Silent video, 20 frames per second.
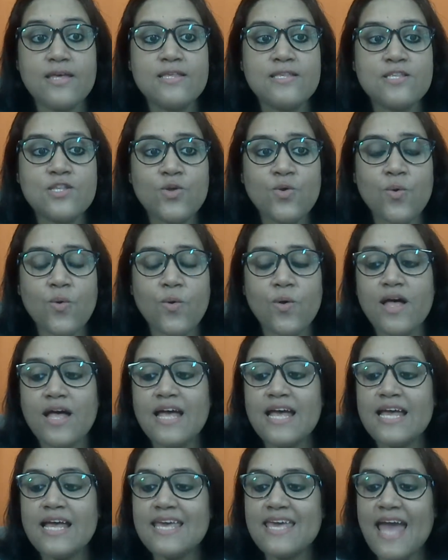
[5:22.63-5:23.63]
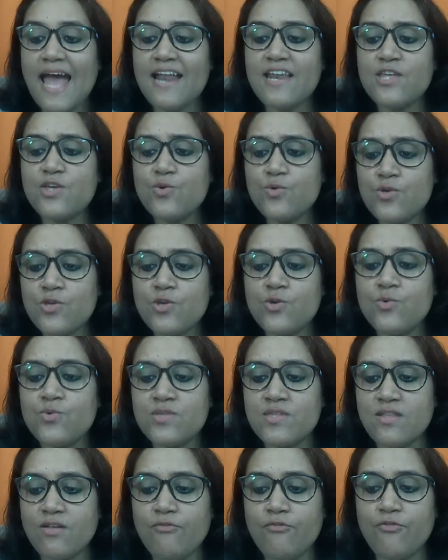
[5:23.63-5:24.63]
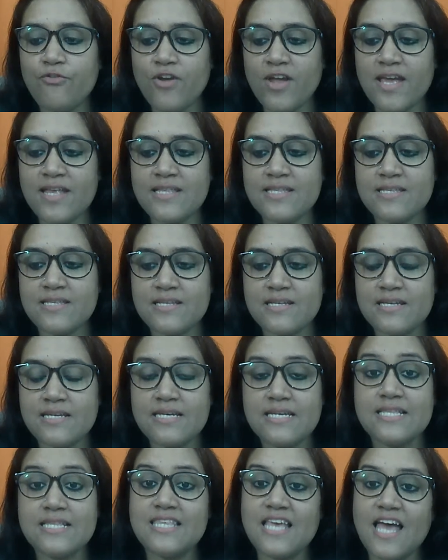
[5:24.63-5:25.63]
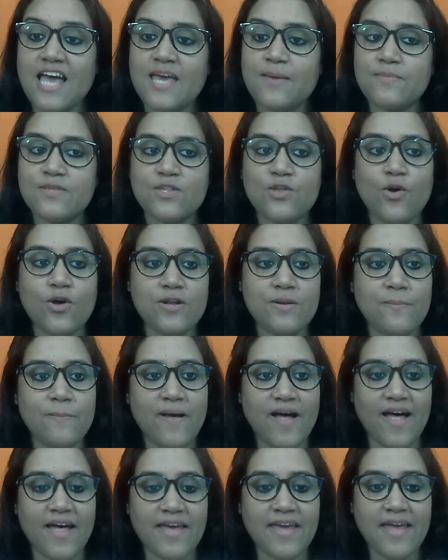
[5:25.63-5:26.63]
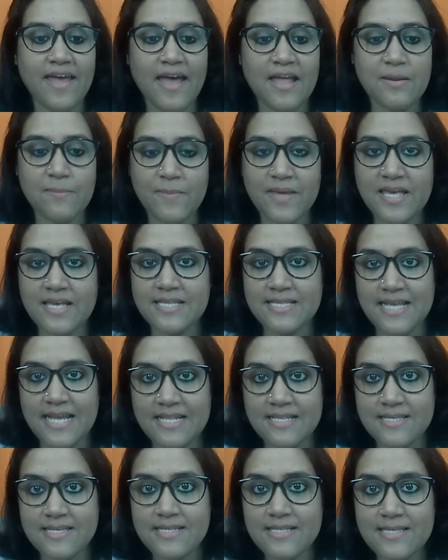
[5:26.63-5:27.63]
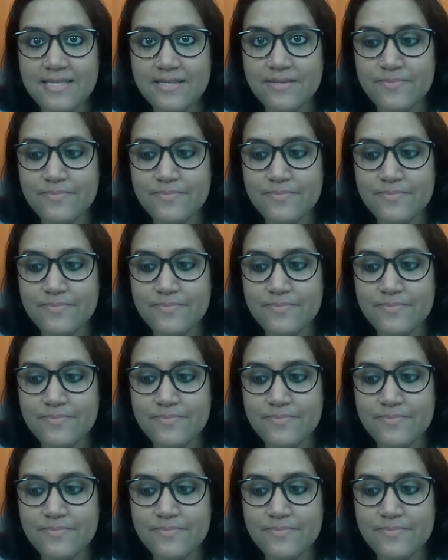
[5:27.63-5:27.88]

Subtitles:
So, can you use the phrase times gone by and make a sentence?